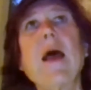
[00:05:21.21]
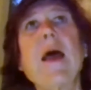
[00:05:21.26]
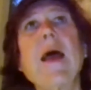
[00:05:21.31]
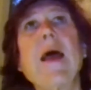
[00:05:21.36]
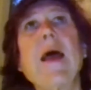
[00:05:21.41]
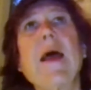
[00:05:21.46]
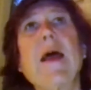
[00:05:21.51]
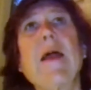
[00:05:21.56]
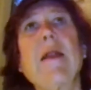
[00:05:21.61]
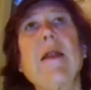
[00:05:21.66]

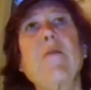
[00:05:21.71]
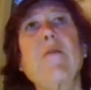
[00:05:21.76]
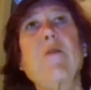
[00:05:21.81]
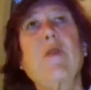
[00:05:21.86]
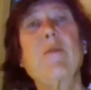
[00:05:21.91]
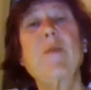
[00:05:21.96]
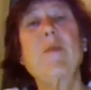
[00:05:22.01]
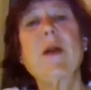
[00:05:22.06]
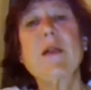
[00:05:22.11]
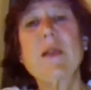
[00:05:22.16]
And
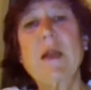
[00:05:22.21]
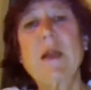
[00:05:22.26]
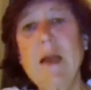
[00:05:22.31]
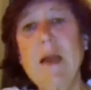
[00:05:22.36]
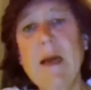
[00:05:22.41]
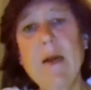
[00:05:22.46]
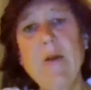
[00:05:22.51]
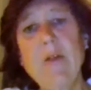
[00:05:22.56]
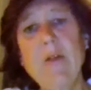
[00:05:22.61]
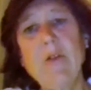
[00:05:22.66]
with
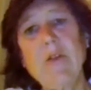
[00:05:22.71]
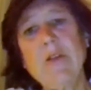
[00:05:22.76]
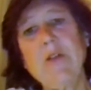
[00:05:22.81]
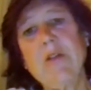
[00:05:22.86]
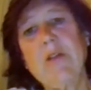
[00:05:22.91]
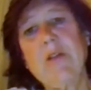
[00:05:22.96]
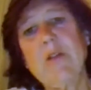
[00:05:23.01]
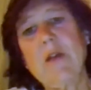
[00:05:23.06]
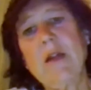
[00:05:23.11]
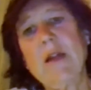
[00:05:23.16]

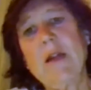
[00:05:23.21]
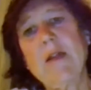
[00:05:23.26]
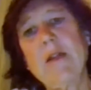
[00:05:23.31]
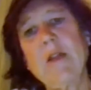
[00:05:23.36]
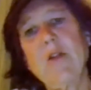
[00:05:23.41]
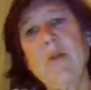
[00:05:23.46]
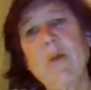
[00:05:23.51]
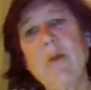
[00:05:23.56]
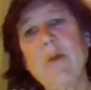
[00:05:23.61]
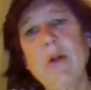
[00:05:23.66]
Matalagos,
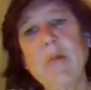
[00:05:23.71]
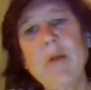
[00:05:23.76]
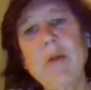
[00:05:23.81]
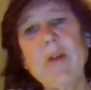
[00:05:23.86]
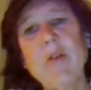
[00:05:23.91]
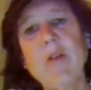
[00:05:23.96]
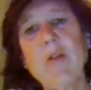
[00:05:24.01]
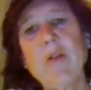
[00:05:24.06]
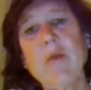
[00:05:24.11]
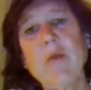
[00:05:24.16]
Latino
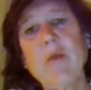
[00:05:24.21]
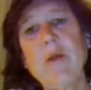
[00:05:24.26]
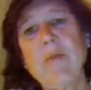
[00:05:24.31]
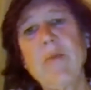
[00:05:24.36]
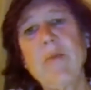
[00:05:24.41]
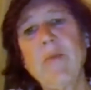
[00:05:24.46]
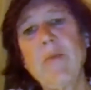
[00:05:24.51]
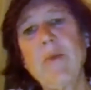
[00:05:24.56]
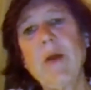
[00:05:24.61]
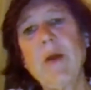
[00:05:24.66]
Barometro, we
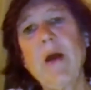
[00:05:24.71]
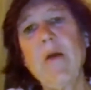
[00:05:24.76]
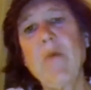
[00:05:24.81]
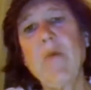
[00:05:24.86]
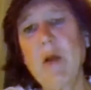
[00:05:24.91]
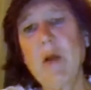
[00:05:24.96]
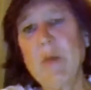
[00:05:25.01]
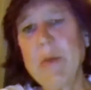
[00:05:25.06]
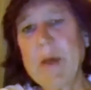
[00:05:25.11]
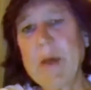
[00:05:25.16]
got
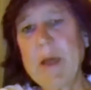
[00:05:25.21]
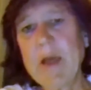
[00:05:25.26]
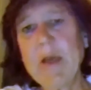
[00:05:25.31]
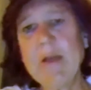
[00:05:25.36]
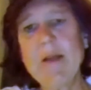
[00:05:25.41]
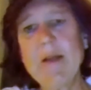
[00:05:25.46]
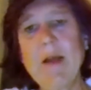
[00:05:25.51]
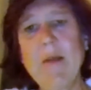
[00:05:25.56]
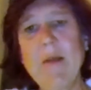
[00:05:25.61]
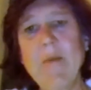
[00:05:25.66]
well-being
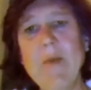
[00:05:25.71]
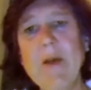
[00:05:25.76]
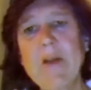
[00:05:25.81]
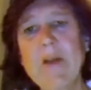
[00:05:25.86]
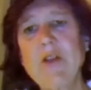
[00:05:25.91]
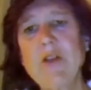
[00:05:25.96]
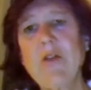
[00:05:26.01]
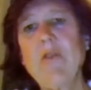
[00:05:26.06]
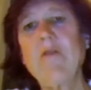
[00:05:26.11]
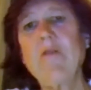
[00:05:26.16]
into that big
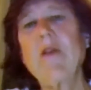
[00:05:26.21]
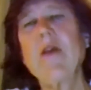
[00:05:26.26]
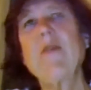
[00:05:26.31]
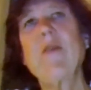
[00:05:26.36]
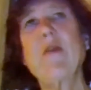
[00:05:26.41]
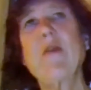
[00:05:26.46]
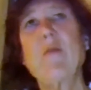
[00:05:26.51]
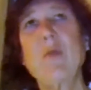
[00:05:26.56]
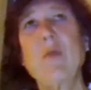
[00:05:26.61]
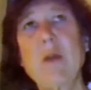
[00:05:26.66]
survey, and
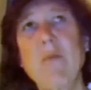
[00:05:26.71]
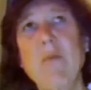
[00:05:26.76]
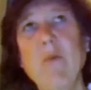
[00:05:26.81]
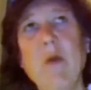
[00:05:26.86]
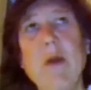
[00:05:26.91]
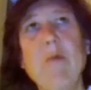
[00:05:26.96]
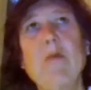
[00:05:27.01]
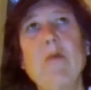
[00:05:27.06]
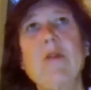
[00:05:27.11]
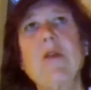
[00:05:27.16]
then we were
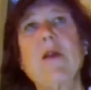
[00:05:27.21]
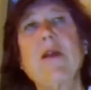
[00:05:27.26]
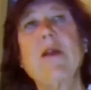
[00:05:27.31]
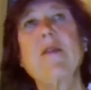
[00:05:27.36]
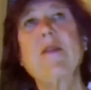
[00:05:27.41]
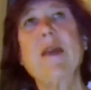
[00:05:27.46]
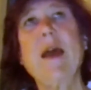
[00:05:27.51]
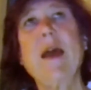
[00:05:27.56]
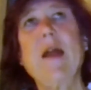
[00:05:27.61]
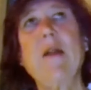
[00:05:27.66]
able to, as
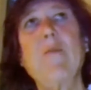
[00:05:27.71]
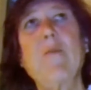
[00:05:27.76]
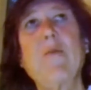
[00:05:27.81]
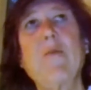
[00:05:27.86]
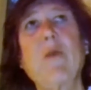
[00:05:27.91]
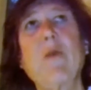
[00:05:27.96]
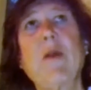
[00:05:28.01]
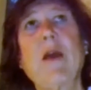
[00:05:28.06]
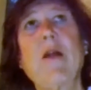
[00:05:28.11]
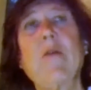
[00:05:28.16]
Gallup,
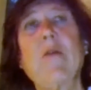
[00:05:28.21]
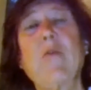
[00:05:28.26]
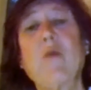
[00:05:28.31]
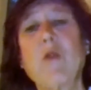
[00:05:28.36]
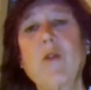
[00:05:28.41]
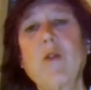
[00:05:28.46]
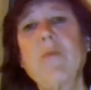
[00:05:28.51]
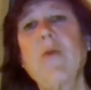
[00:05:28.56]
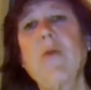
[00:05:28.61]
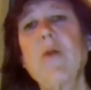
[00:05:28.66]
the Gallup
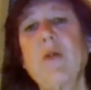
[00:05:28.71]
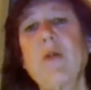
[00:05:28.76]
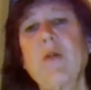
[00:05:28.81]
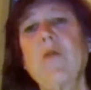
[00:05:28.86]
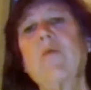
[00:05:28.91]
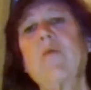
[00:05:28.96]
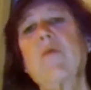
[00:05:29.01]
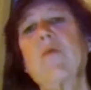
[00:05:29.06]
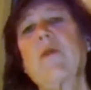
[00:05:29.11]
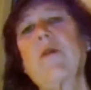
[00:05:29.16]
World Poll